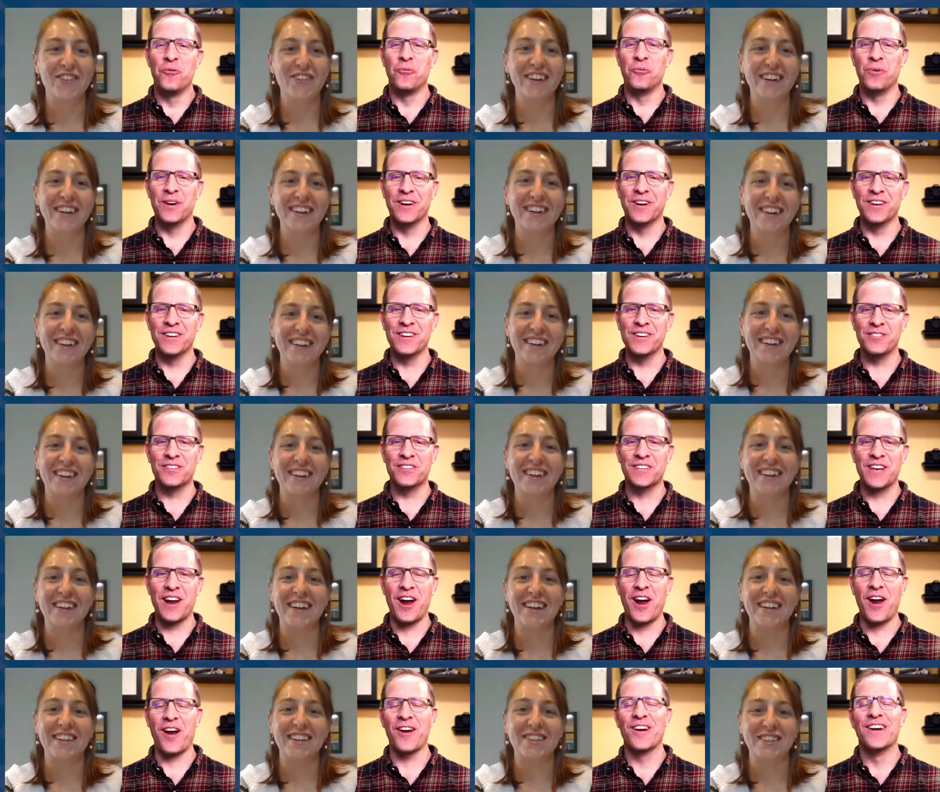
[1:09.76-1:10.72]
Speaker 1: will you
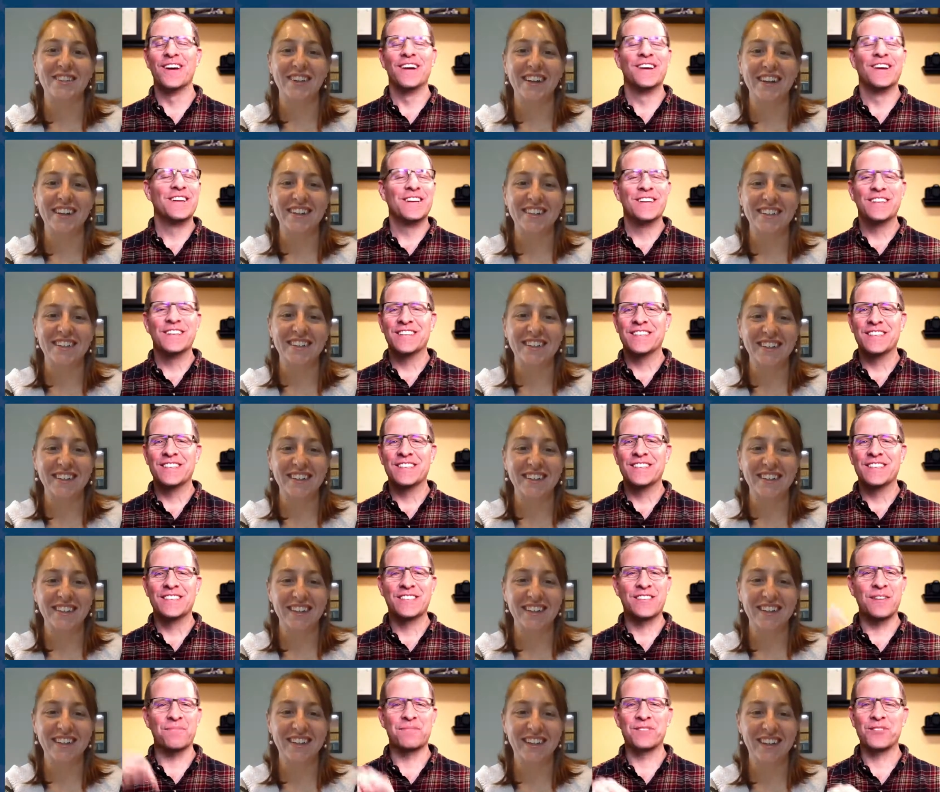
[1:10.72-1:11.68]
share? Okay.
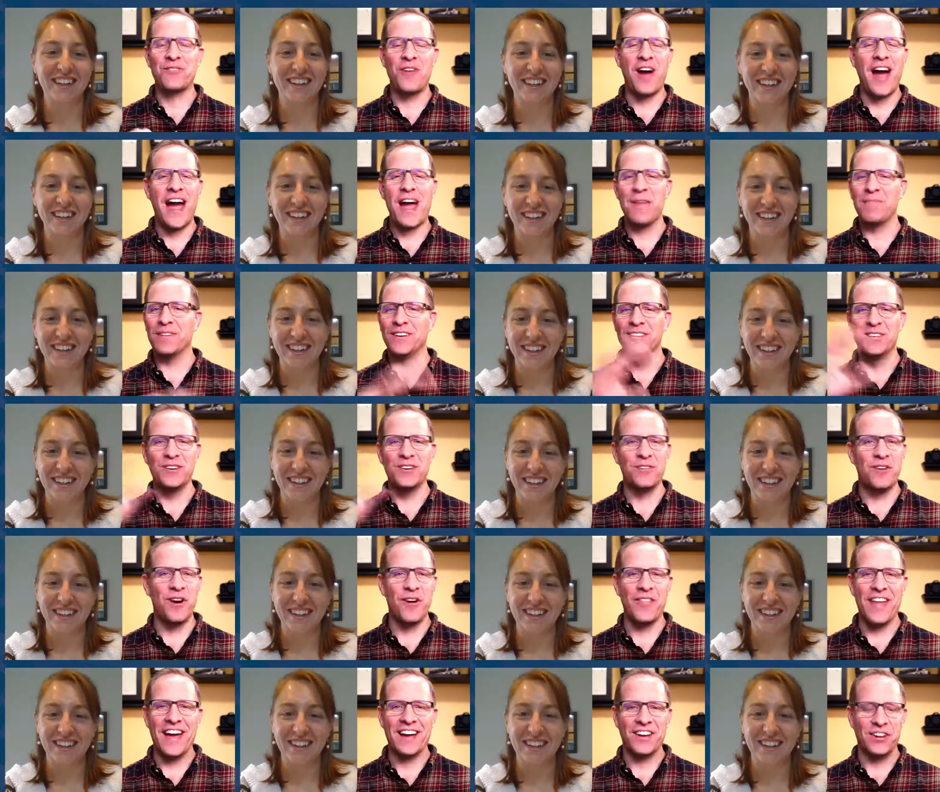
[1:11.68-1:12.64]
Subscribe and do
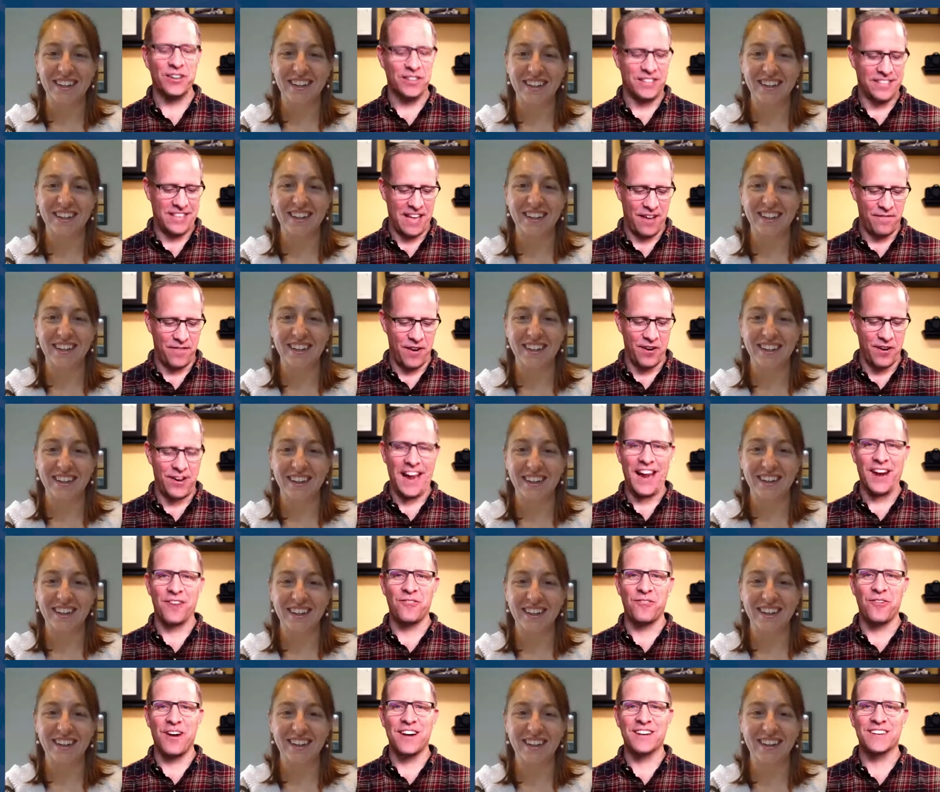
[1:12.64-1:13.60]
all that good stuff. Okay,
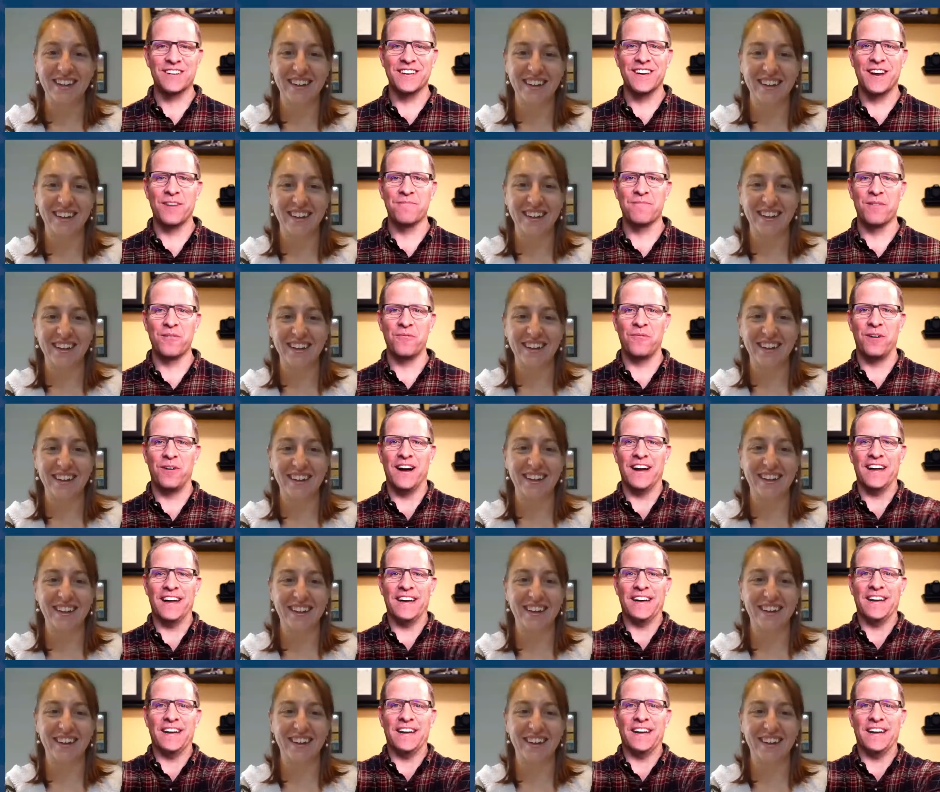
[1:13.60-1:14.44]
question number 1.